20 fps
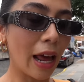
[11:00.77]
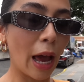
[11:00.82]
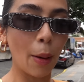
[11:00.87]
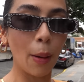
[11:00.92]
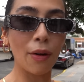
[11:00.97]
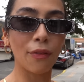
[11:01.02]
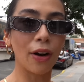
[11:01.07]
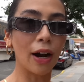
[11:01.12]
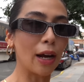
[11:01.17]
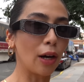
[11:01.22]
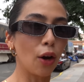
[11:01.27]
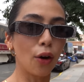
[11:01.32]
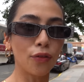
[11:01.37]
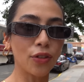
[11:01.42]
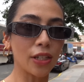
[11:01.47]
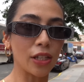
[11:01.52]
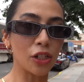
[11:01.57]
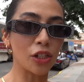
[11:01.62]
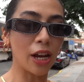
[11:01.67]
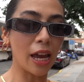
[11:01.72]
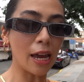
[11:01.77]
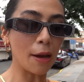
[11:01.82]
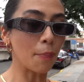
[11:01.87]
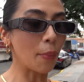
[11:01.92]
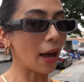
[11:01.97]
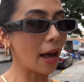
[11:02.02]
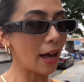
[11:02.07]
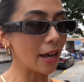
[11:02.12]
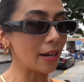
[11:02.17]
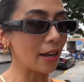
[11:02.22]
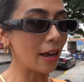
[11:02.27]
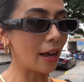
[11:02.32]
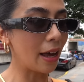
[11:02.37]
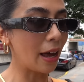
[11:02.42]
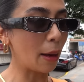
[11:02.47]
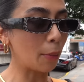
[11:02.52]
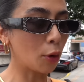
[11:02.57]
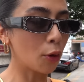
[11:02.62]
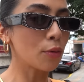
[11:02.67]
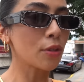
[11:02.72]
however I loved the shape, and
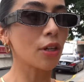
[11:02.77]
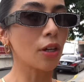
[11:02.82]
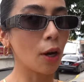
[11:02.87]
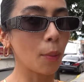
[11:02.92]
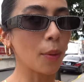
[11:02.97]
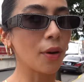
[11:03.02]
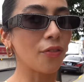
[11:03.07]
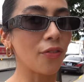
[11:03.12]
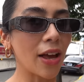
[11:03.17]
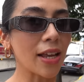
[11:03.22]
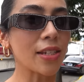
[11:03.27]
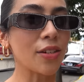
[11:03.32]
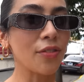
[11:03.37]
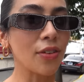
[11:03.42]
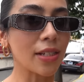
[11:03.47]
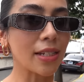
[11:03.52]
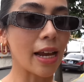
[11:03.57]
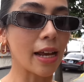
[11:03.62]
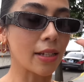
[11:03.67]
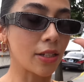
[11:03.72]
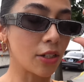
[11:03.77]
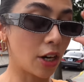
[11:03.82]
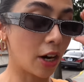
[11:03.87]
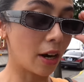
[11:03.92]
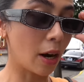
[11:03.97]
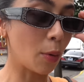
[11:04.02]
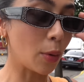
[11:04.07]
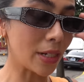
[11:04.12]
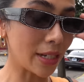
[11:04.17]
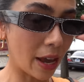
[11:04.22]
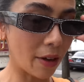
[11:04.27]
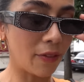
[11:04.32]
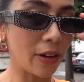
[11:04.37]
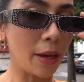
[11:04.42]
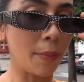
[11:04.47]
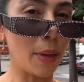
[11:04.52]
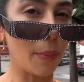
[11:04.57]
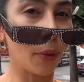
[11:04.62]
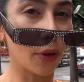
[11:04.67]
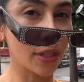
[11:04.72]
uh, I'm going to a couple of festivals next year and I will
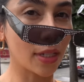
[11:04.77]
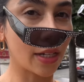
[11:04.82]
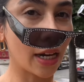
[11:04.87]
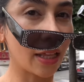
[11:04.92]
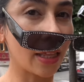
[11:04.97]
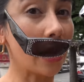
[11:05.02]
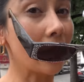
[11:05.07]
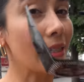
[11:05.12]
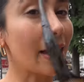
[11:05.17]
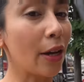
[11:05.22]
definitely be busting these